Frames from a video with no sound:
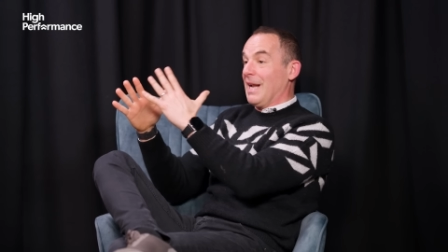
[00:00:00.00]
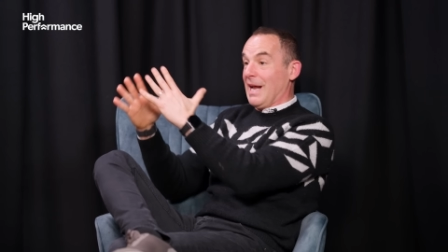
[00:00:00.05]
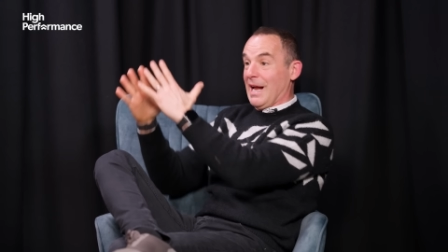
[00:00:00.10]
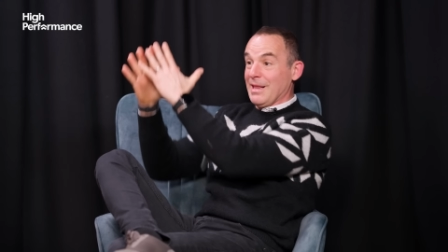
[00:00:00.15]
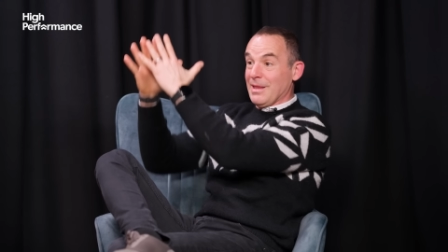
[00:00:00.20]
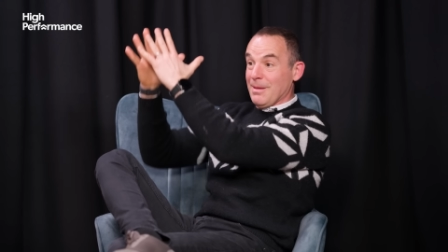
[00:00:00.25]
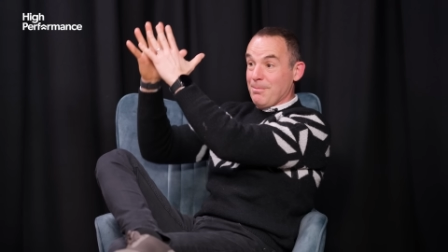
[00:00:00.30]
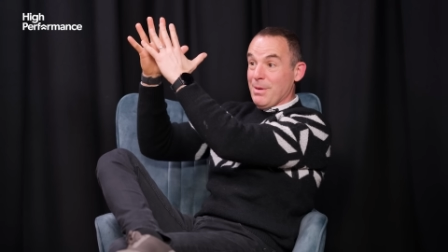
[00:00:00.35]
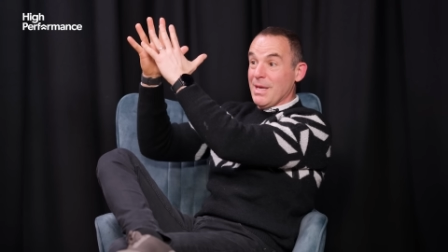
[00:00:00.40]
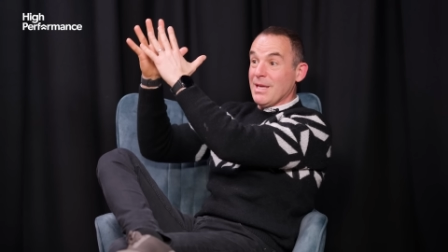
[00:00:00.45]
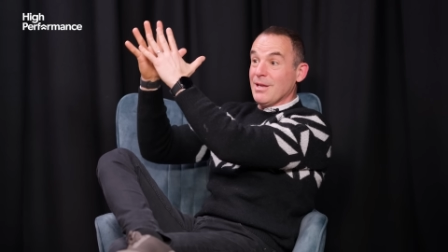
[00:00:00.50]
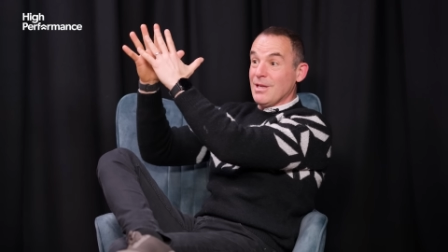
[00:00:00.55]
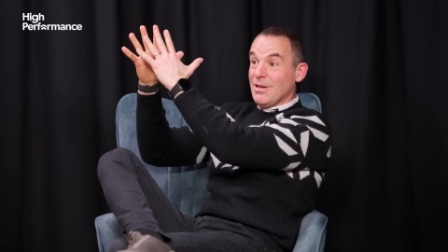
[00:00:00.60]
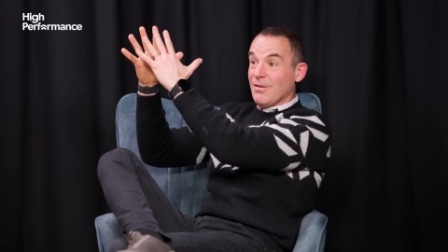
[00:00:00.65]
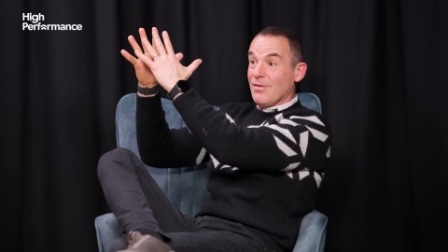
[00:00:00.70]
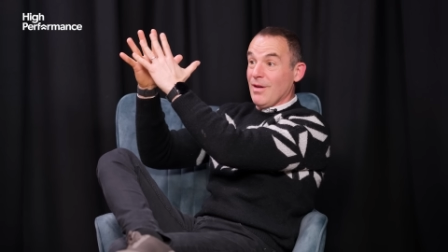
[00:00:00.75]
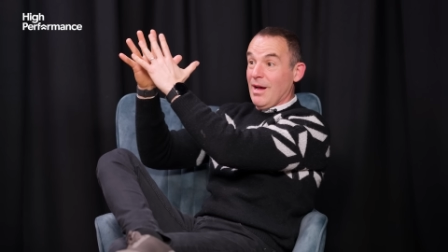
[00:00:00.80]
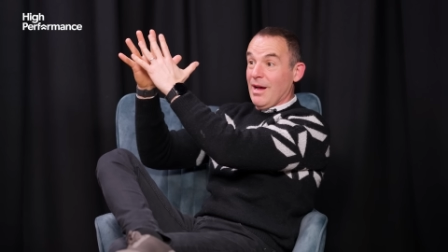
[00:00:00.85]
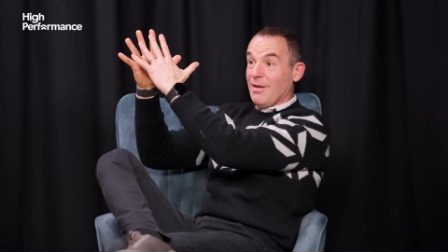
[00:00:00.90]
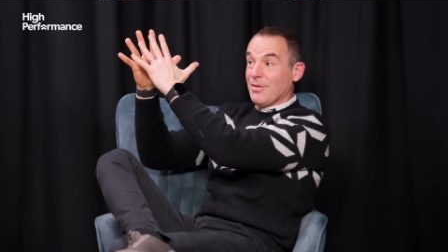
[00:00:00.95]
And the bigger
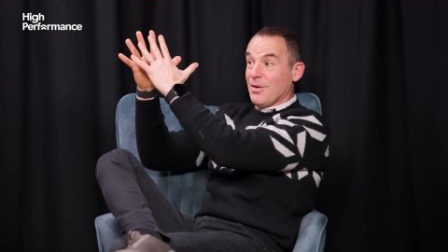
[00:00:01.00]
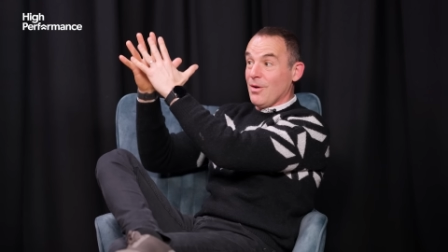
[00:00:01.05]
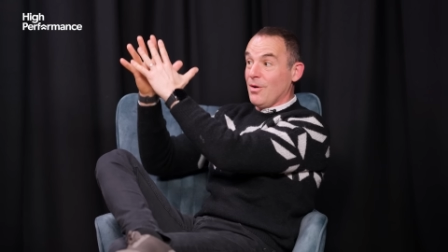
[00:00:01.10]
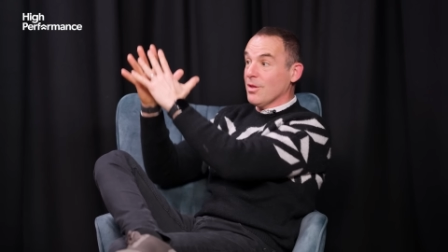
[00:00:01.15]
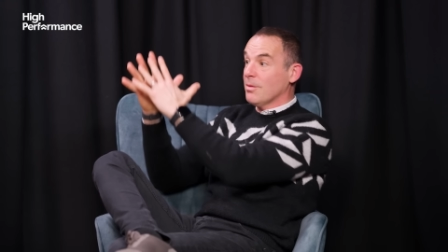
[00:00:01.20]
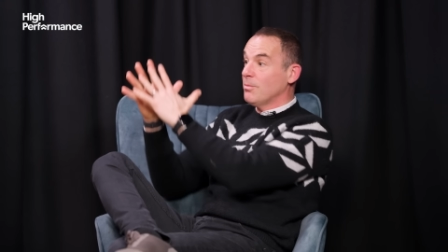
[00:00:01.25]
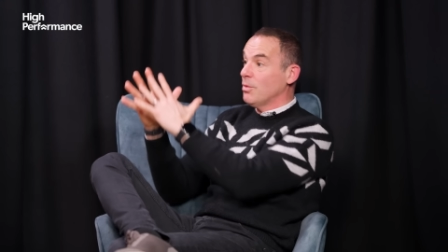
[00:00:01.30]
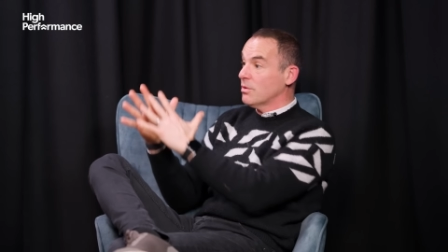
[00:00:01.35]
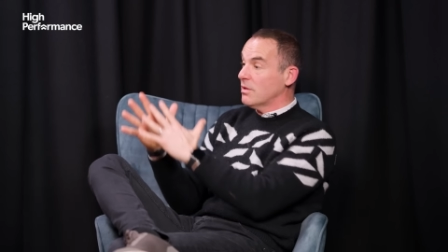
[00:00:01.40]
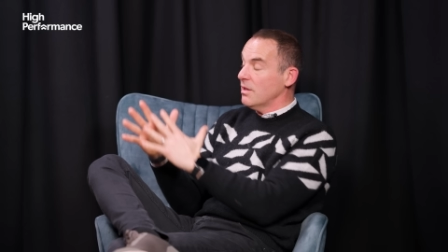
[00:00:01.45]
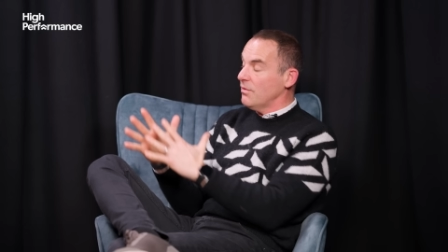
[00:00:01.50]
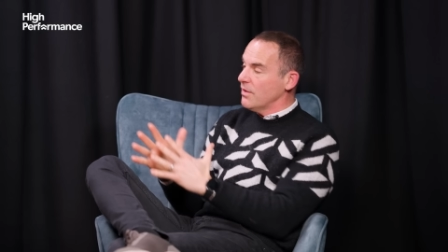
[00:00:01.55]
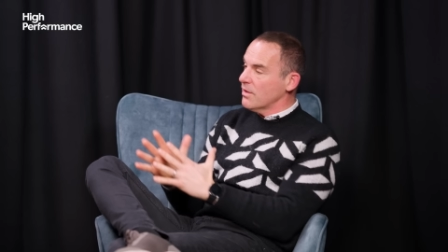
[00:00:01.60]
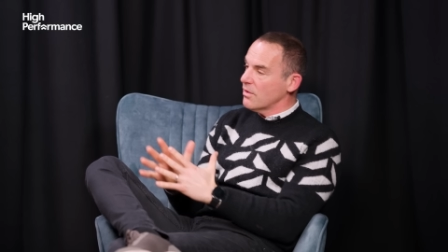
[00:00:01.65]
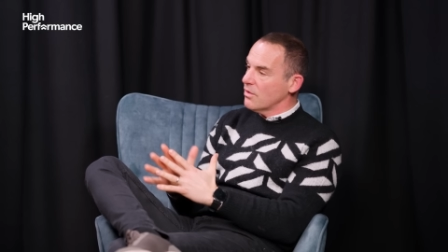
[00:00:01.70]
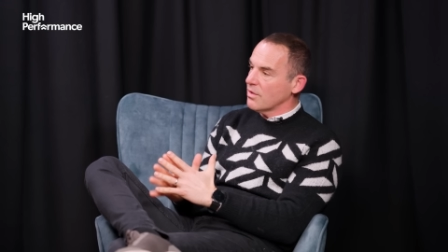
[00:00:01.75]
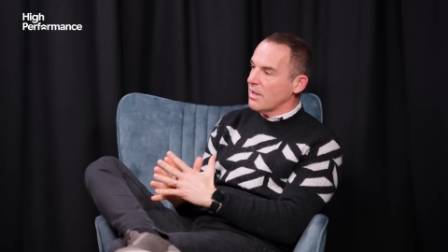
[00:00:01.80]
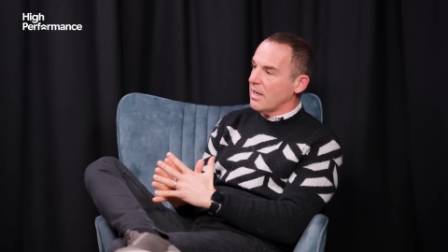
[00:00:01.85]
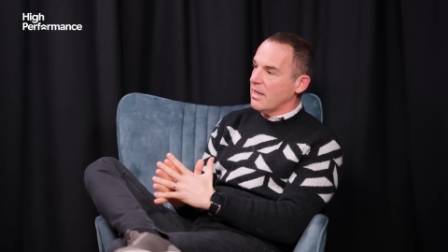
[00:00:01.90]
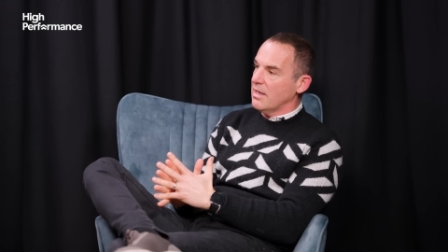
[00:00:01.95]
you I've got, the more
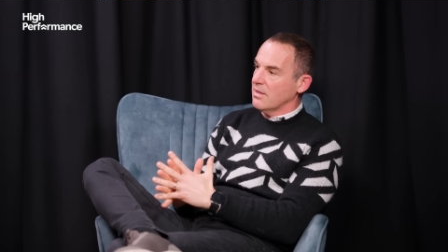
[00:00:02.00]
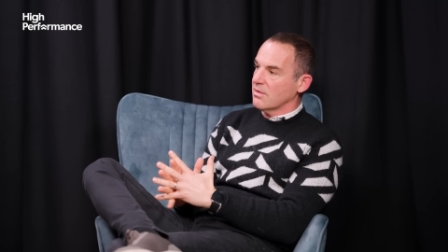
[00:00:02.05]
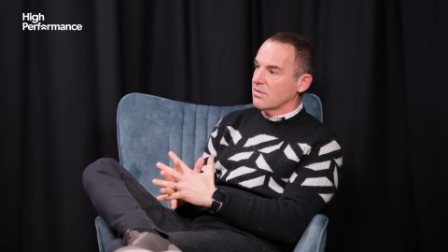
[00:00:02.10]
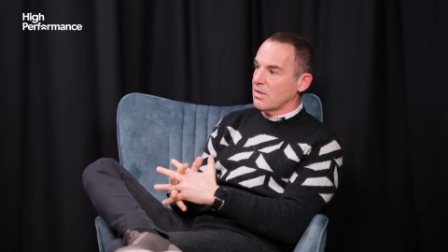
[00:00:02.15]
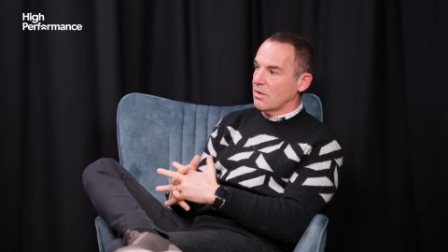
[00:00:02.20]
difficult that is.